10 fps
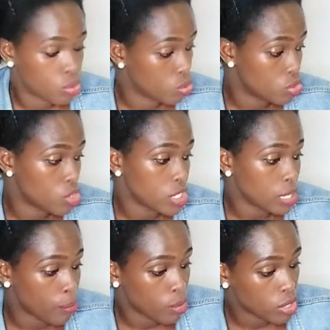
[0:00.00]
stress
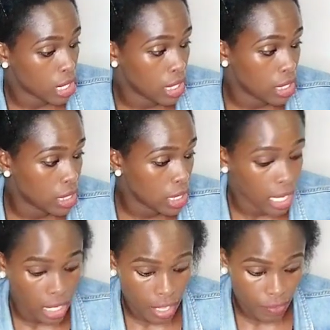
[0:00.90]
about cleaning
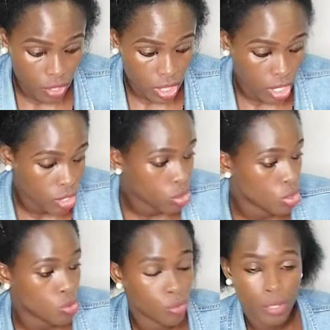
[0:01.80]
and everything, so
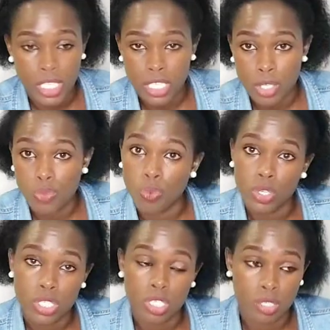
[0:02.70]
it will be easier to
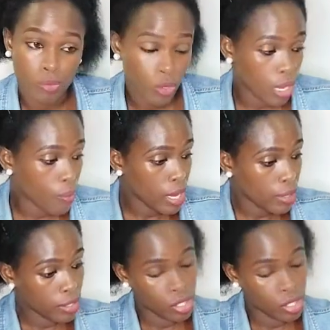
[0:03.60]
wash the smaller one.